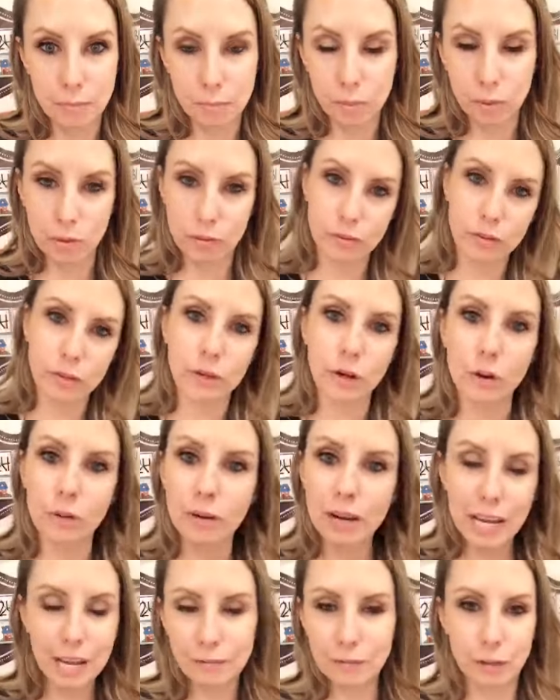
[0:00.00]
simple. If you
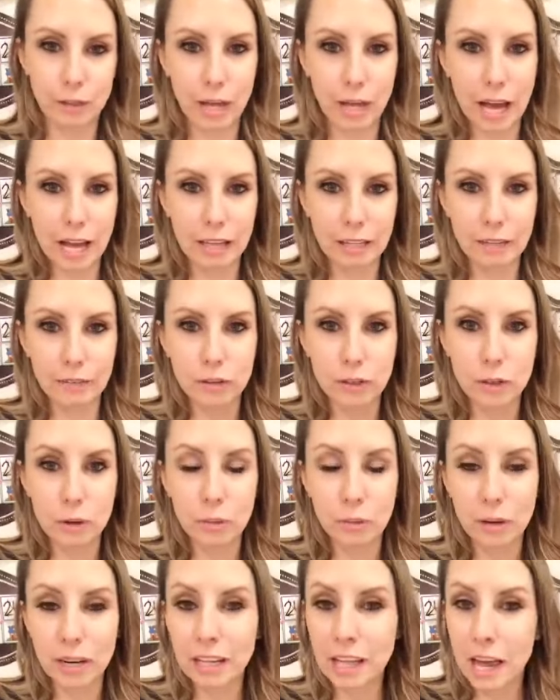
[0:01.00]
don't, if you're not, if you
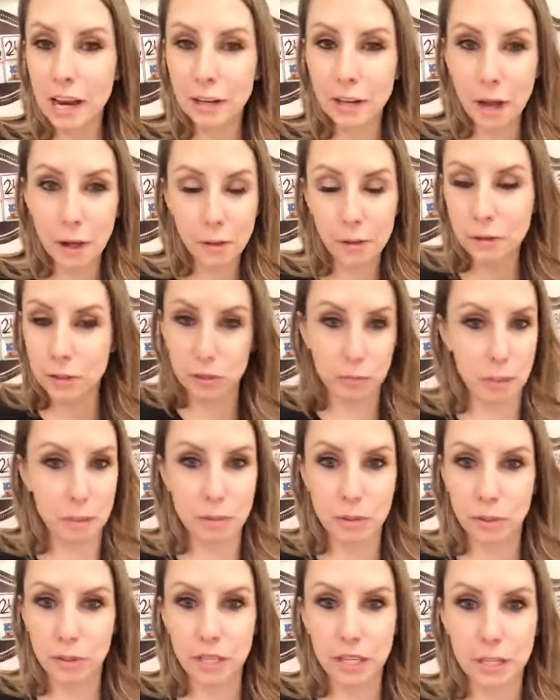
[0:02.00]
don't want a lot of colors or
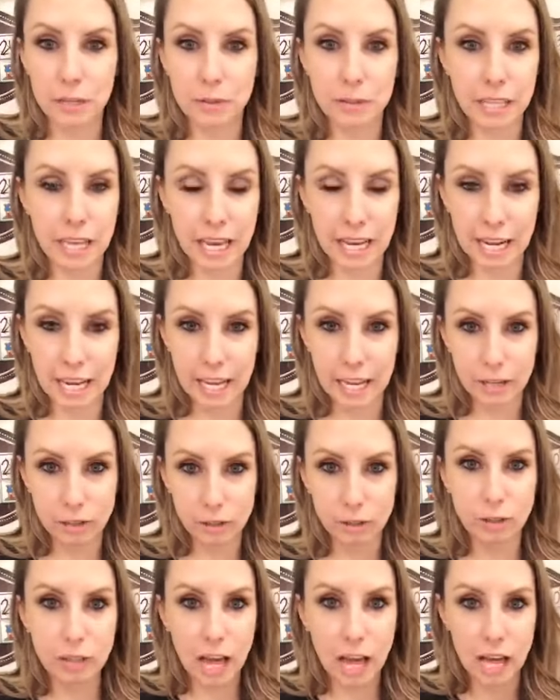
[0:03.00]
maybe your kiddos can't
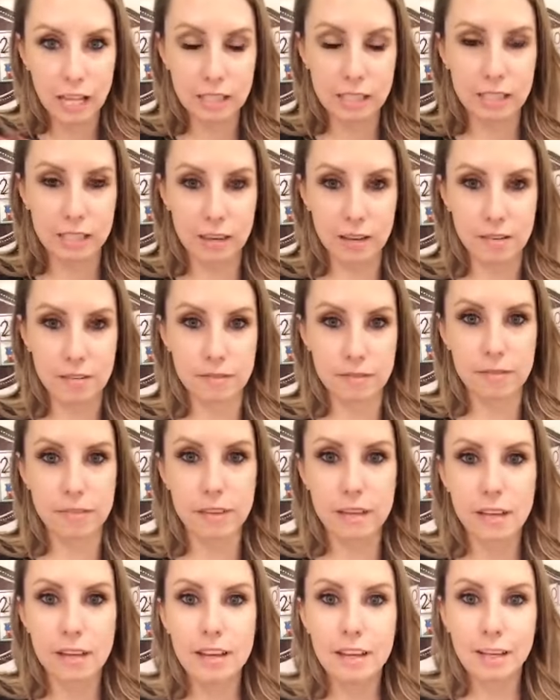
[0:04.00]
handle lots of
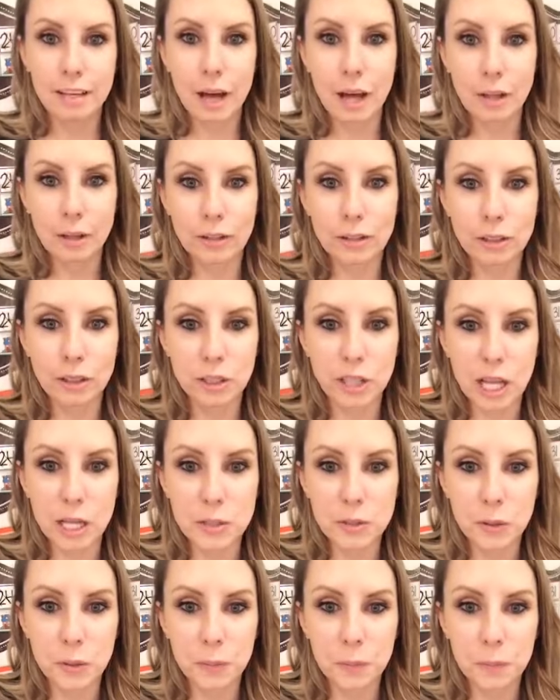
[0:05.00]
color in your
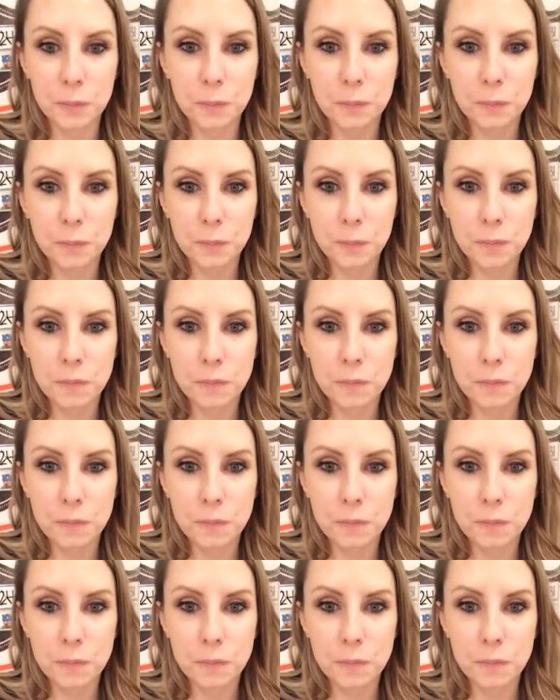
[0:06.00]
classroom.